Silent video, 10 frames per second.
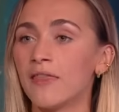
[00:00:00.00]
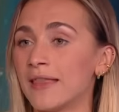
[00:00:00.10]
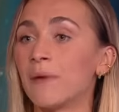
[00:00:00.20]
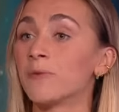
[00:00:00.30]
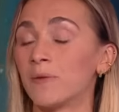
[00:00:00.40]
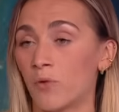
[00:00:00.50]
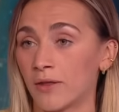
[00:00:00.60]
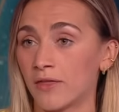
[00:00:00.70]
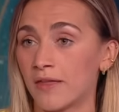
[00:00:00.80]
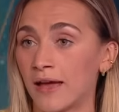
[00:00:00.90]
then that would have been
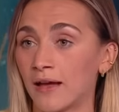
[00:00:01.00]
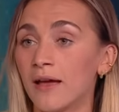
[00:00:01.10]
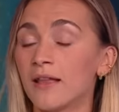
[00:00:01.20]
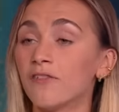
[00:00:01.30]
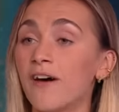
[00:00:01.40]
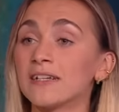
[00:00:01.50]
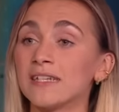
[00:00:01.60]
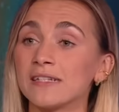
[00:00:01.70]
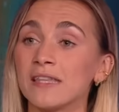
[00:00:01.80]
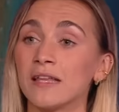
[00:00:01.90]
one thing. The fact
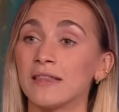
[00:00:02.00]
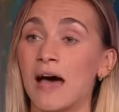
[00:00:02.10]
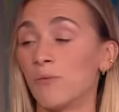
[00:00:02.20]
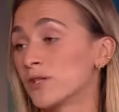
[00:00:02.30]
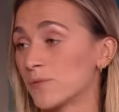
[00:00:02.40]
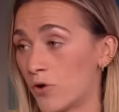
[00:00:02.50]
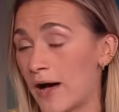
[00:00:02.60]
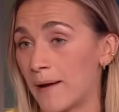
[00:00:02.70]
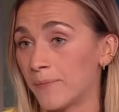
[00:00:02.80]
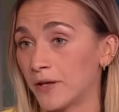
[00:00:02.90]
is that that wasn't
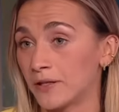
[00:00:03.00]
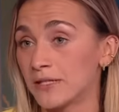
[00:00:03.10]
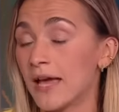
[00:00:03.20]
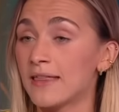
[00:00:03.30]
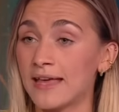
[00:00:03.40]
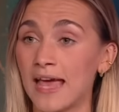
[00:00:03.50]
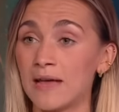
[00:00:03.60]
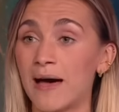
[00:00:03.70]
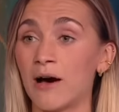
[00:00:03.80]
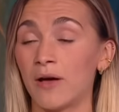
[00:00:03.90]
what happened. They
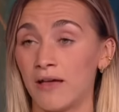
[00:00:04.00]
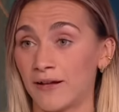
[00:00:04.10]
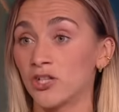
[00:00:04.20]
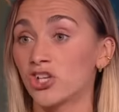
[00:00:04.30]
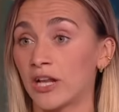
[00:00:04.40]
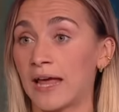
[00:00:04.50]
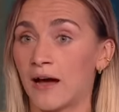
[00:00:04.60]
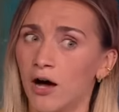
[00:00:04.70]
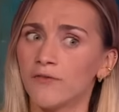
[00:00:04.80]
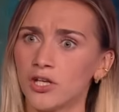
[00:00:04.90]
came out eventually
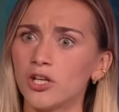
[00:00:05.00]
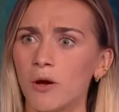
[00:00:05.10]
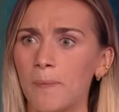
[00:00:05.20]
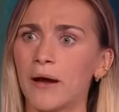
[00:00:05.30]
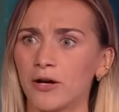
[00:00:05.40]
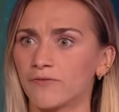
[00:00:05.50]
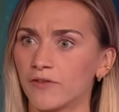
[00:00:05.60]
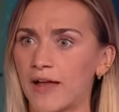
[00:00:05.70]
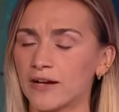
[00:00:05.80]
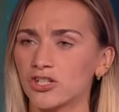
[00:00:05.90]
after, you know, a period of
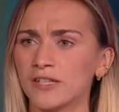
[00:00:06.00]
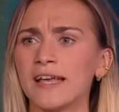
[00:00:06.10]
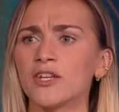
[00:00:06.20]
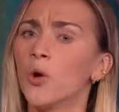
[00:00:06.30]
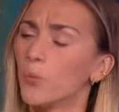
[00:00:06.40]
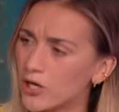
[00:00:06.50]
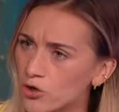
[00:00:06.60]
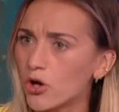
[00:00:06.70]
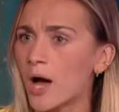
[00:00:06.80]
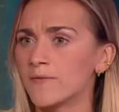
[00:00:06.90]
reflection mm. and said, "We're
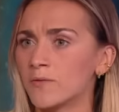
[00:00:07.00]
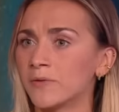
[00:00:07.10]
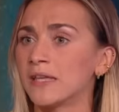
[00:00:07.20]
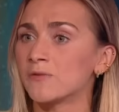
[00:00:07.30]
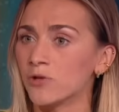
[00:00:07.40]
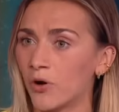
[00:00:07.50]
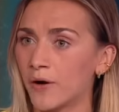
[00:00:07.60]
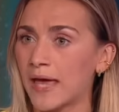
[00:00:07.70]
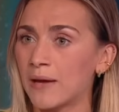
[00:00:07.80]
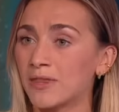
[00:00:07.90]
not comfortable with this. We're not
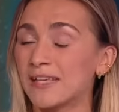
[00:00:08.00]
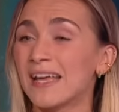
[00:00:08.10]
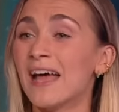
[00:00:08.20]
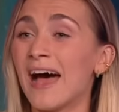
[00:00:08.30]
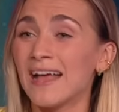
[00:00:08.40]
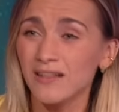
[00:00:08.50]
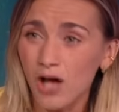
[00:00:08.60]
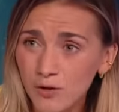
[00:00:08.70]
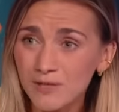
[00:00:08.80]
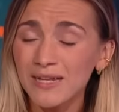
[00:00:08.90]
okay with this." And
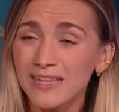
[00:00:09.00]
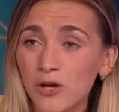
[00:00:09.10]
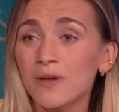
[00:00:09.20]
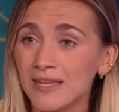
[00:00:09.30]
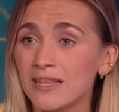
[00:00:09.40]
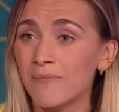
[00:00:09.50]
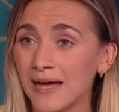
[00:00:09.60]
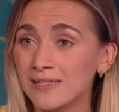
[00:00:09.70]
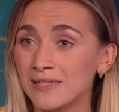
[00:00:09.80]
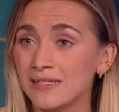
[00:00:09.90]
ultimately the only thing that
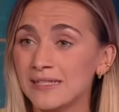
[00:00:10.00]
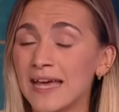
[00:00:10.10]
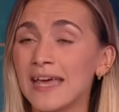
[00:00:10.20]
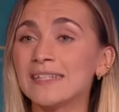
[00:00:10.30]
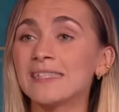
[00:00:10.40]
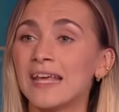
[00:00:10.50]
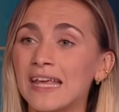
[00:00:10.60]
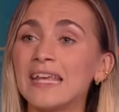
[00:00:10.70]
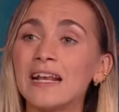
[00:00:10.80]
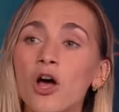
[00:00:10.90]
matters is that
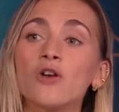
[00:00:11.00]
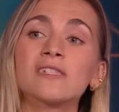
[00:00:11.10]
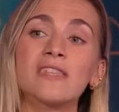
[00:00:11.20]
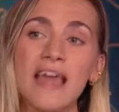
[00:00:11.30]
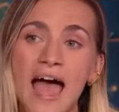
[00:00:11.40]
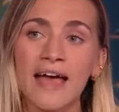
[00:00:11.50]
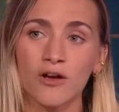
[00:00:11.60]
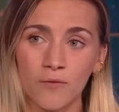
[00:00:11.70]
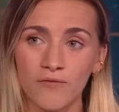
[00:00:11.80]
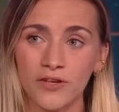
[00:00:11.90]
he lost their
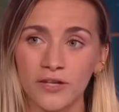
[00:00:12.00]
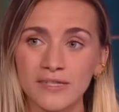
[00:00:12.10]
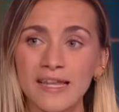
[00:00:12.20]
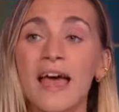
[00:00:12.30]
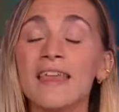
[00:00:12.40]
confidence. And she